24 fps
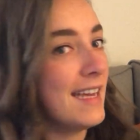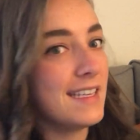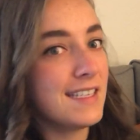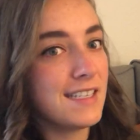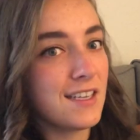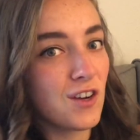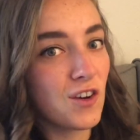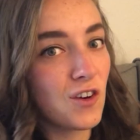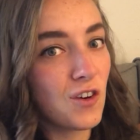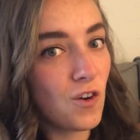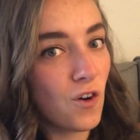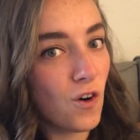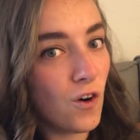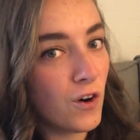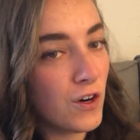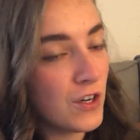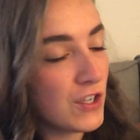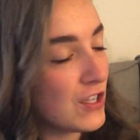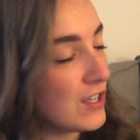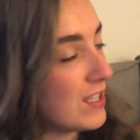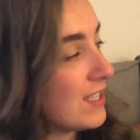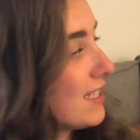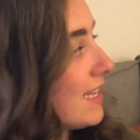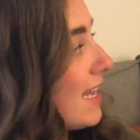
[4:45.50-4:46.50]
It's a
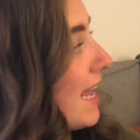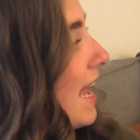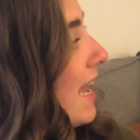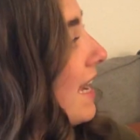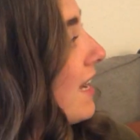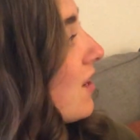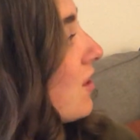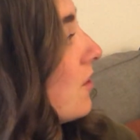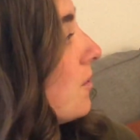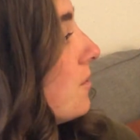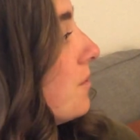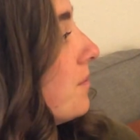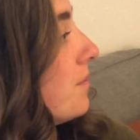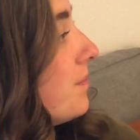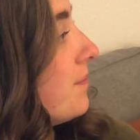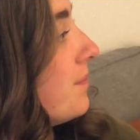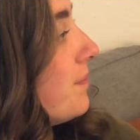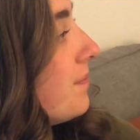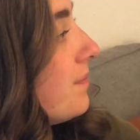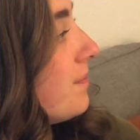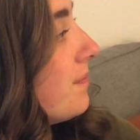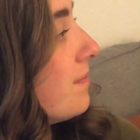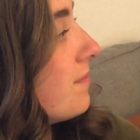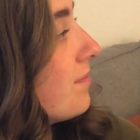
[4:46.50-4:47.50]
gorgeous gecko.
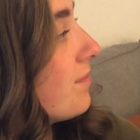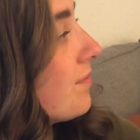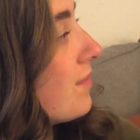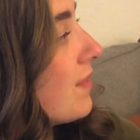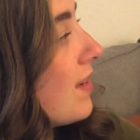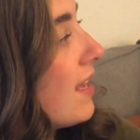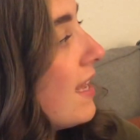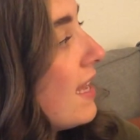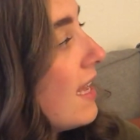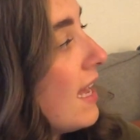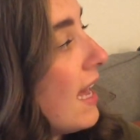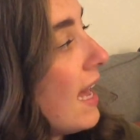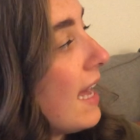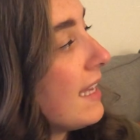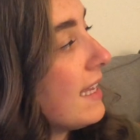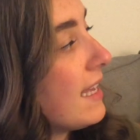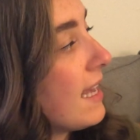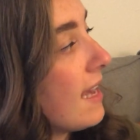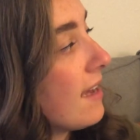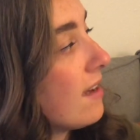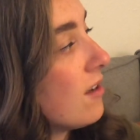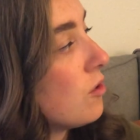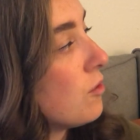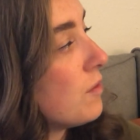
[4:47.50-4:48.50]
A
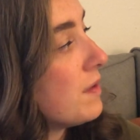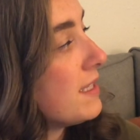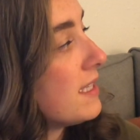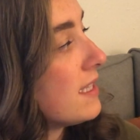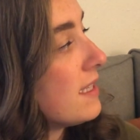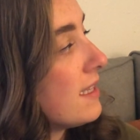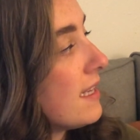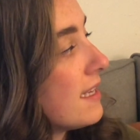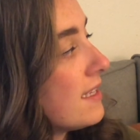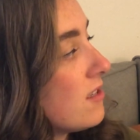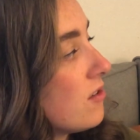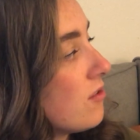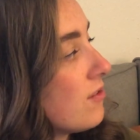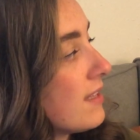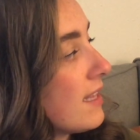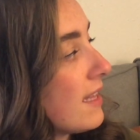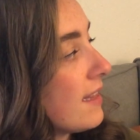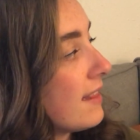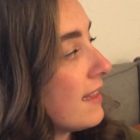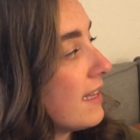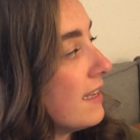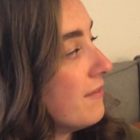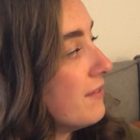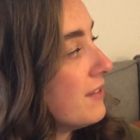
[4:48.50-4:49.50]
gecko is a lizard
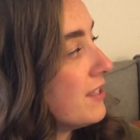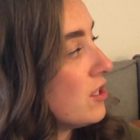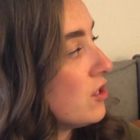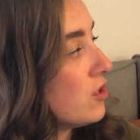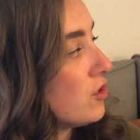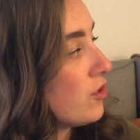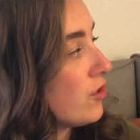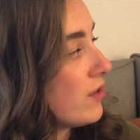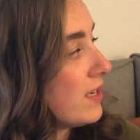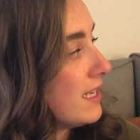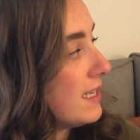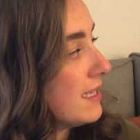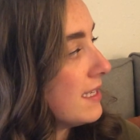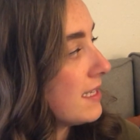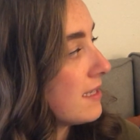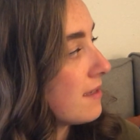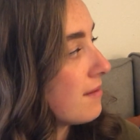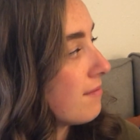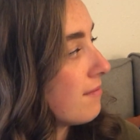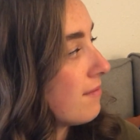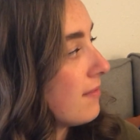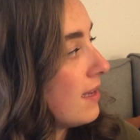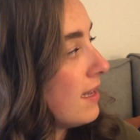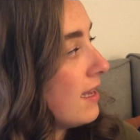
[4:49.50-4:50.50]
that lives in trees.